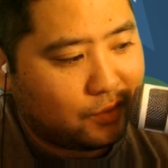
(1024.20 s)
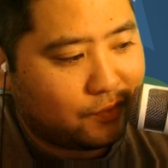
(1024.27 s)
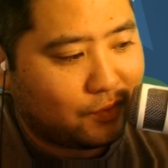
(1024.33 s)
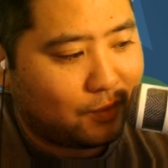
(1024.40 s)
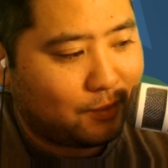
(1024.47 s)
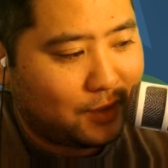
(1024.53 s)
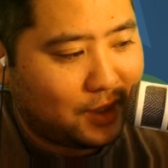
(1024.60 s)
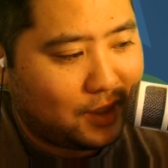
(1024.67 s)
for
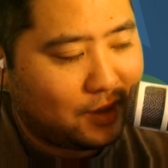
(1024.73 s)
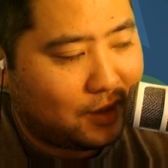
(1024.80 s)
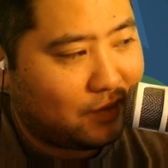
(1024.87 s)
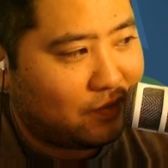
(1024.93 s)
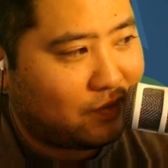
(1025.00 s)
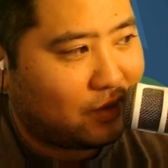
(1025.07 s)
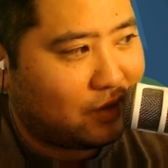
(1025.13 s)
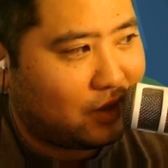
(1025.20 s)
me and
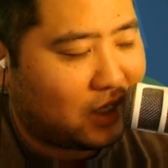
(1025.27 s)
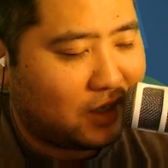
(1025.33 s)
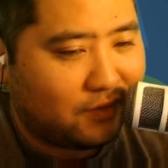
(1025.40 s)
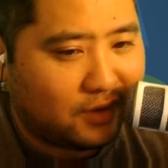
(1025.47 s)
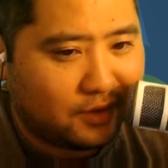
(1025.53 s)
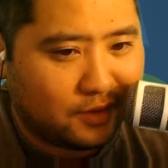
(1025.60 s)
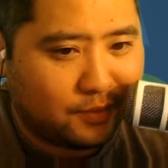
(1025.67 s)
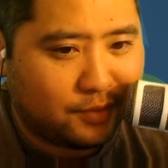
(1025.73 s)
for a lot of
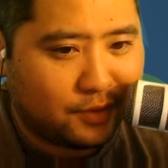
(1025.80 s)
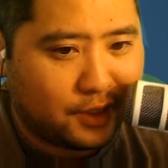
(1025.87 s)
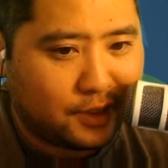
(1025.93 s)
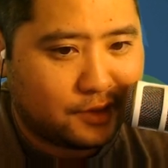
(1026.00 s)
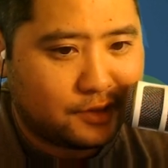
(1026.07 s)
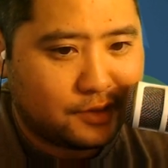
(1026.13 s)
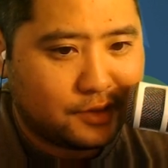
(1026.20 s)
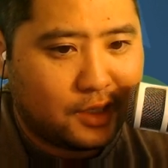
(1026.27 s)
other
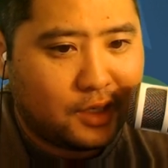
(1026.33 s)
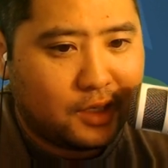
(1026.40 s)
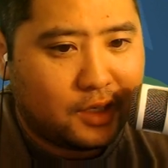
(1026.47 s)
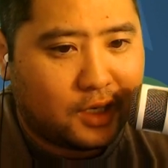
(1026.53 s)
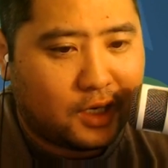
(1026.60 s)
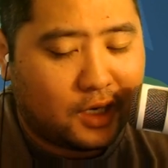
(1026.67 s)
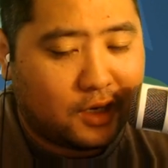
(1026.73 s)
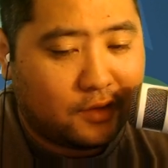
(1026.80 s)
players
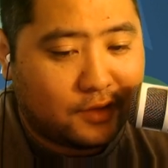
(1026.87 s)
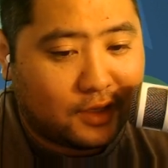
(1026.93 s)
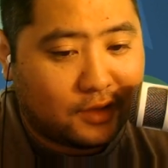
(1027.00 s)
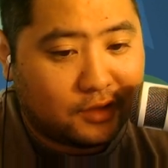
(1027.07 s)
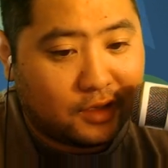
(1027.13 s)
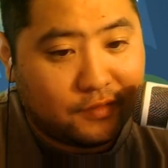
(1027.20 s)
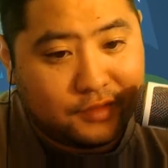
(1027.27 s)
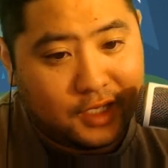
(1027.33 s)
that
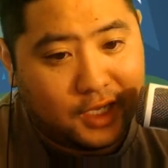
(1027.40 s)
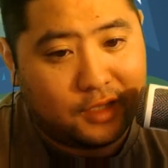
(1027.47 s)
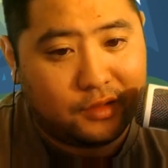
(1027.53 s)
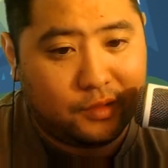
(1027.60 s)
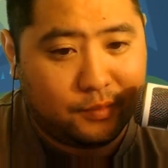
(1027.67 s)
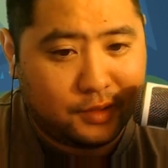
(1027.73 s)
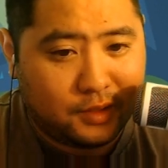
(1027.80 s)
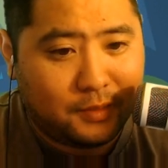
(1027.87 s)
loved
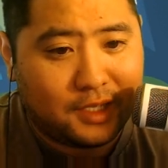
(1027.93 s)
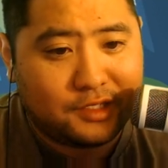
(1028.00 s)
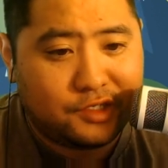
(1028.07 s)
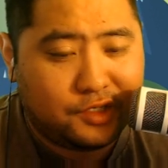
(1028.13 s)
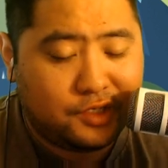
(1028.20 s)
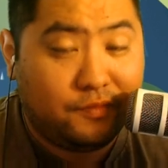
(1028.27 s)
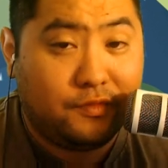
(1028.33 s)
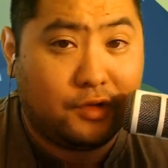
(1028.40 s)
Halo, but the Master
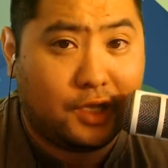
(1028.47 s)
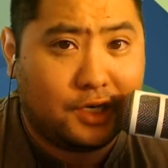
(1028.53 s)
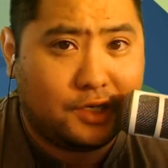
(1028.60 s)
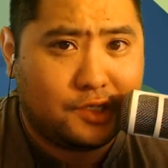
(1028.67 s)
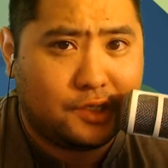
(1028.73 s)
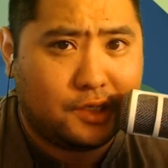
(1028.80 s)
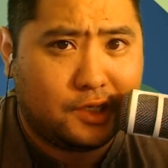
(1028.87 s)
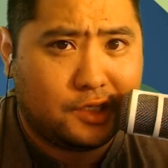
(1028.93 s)
Chief
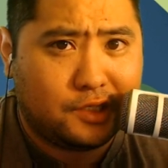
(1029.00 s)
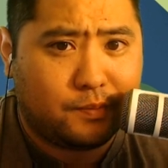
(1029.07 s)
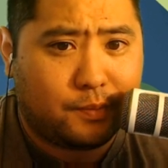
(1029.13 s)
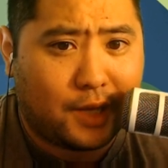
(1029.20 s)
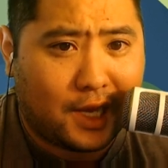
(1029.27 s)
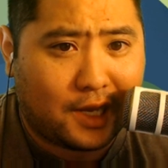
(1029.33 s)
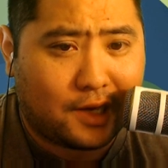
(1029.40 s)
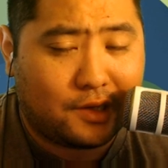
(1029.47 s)
Collection is
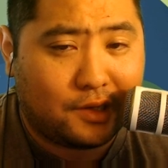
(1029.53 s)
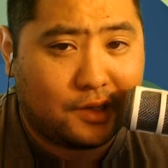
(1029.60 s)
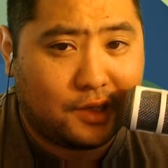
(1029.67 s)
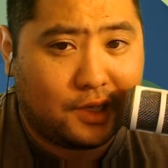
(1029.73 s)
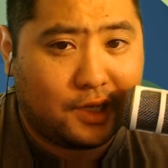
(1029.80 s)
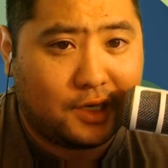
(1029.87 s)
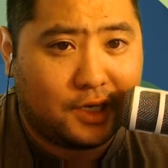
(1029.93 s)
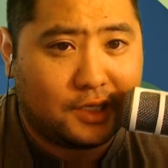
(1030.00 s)
back,
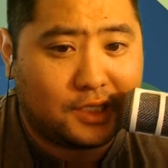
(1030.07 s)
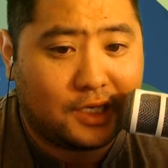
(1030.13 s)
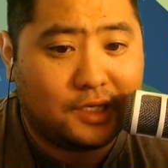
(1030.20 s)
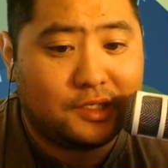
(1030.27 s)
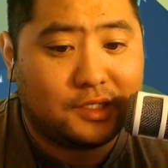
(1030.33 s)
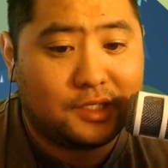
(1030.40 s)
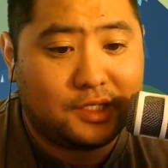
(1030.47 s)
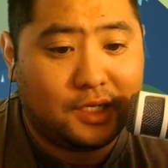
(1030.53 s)
and it's headed
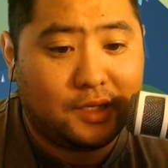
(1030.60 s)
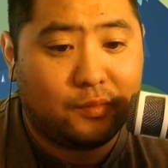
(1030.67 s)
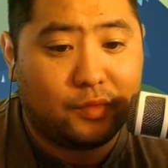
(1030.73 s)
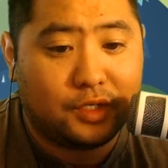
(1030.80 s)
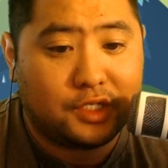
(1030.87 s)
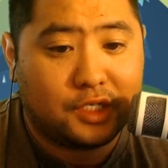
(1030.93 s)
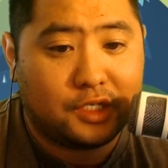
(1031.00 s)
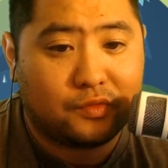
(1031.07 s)
to Steam,
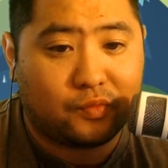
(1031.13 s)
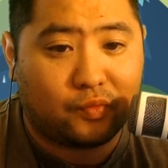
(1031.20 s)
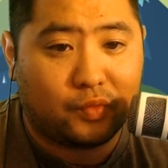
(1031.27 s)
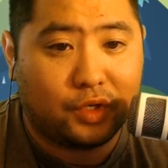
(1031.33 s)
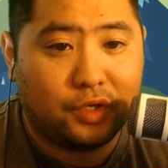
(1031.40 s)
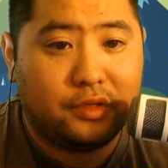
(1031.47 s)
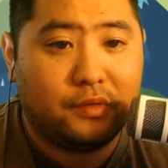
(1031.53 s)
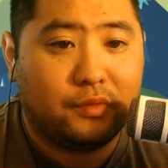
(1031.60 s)
which is
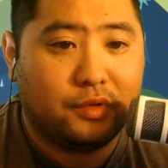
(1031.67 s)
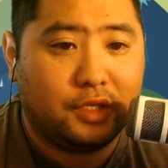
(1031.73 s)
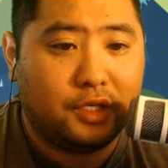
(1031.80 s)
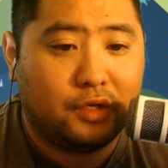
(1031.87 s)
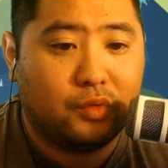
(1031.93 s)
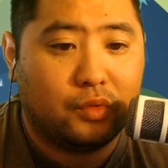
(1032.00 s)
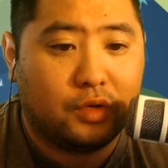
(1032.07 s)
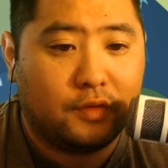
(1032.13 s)
really, really
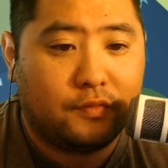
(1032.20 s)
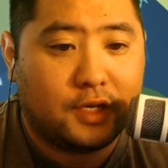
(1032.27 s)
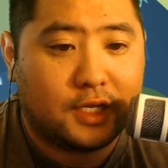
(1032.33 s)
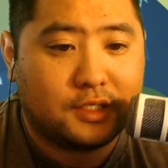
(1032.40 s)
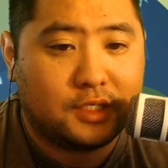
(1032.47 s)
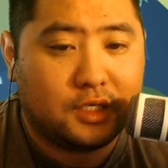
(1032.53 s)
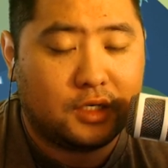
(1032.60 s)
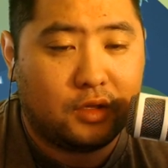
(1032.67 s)
cool. If you
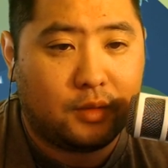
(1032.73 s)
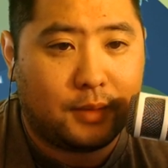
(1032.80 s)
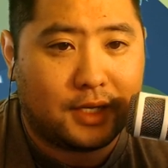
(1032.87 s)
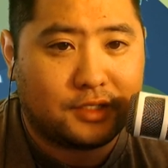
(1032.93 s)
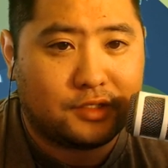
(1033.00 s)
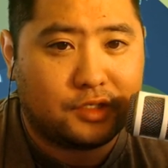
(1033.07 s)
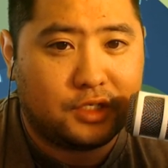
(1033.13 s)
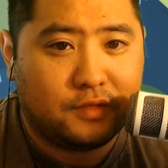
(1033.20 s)
guys didn't know, the
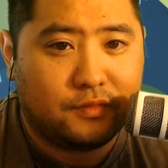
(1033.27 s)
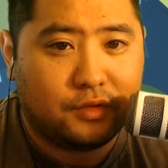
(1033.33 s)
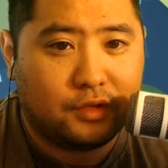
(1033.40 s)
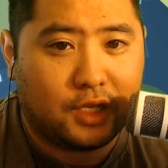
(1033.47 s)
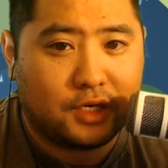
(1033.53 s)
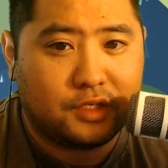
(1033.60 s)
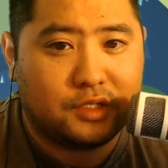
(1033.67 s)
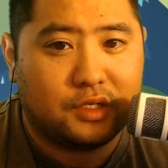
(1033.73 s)
Master Chief
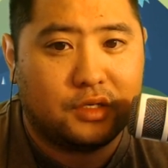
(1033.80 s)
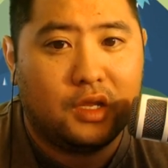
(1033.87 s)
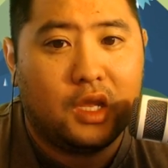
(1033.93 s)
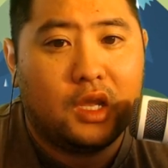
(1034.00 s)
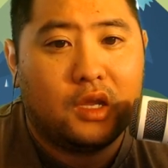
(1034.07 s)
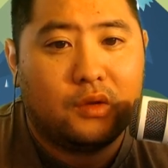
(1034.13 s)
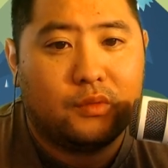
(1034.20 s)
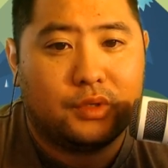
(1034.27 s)
Collection
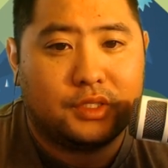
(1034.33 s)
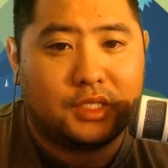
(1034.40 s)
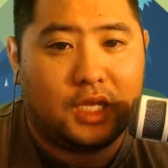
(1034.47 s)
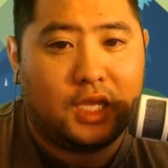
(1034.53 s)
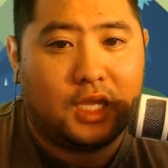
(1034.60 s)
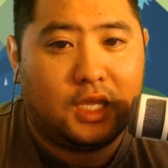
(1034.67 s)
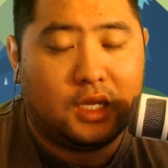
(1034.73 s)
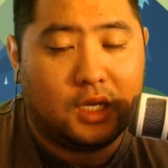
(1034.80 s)
was
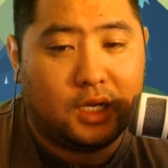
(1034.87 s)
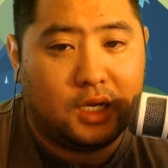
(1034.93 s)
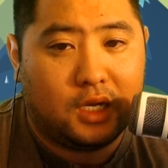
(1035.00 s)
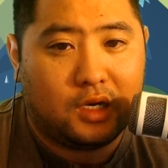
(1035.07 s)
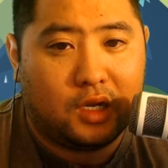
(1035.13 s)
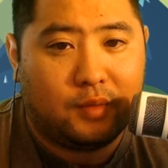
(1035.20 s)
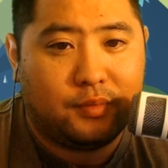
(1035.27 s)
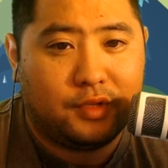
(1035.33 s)
a
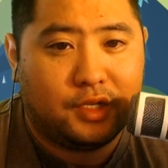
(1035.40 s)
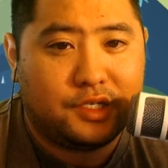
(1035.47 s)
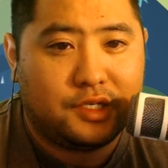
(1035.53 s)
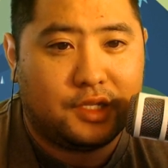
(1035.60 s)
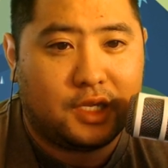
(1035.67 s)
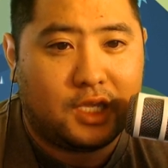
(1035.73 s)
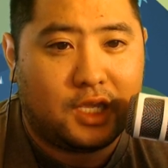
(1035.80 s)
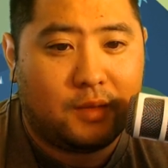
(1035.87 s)
compilation
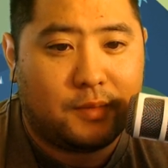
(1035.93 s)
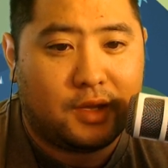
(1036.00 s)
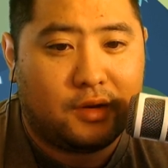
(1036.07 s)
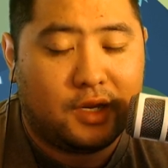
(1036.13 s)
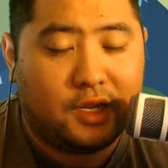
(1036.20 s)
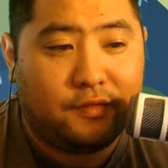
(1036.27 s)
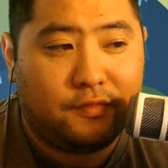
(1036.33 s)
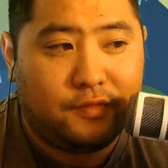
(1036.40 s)
that came
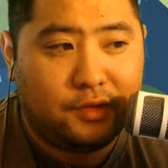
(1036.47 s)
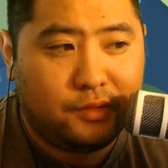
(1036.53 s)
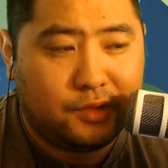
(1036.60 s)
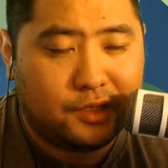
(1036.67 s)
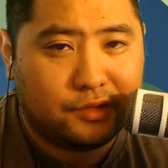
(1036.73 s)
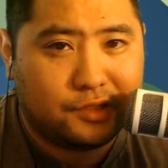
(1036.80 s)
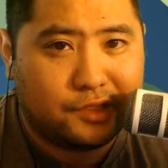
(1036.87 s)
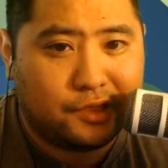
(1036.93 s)
out a few
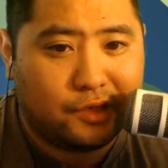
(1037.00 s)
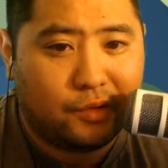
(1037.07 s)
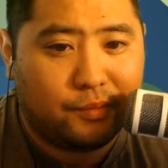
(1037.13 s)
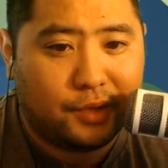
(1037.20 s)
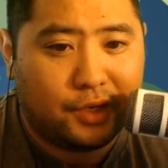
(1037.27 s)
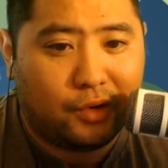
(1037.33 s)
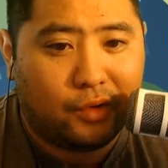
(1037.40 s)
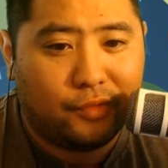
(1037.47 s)
years ago,
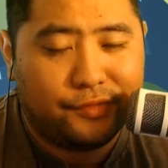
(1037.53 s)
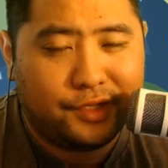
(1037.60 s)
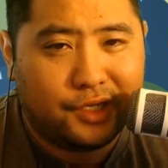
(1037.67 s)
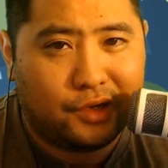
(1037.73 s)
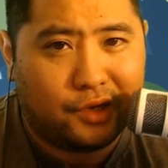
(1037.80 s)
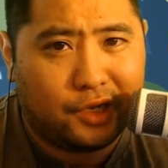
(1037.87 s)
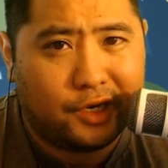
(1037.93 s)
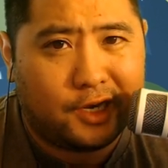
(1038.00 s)
but only
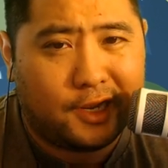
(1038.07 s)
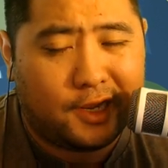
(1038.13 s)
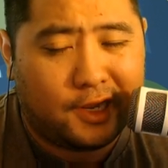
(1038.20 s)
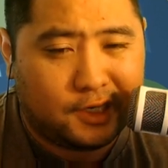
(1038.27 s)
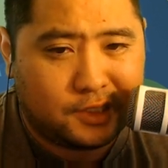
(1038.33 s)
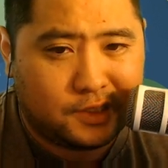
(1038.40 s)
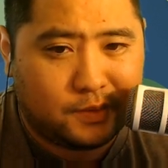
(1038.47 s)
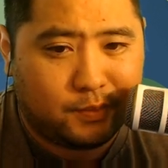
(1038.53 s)
on
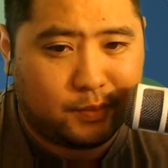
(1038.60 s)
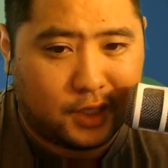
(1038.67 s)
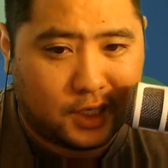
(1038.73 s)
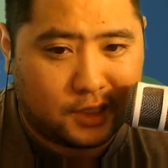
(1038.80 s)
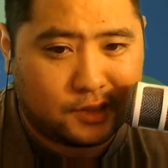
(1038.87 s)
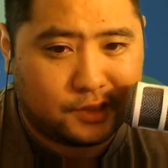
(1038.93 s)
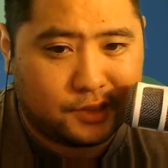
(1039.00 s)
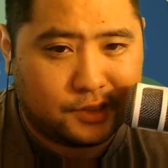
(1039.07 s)

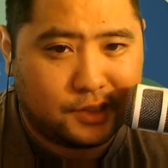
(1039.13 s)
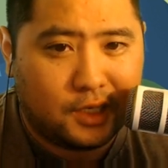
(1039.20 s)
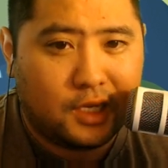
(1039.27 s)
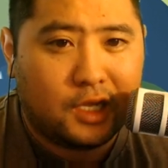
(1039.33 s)
Xbox,